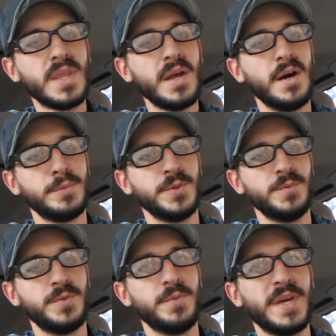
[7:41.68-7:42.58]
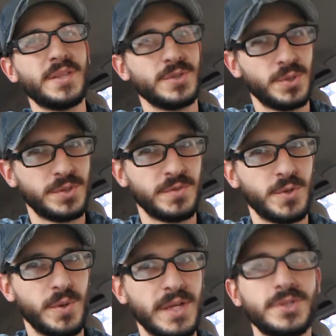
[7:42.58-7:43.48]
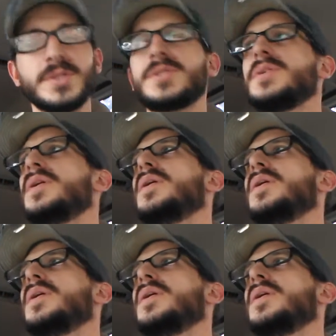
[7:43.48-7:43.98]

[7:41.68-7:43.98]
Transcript: um, you, you make those sorts of corrections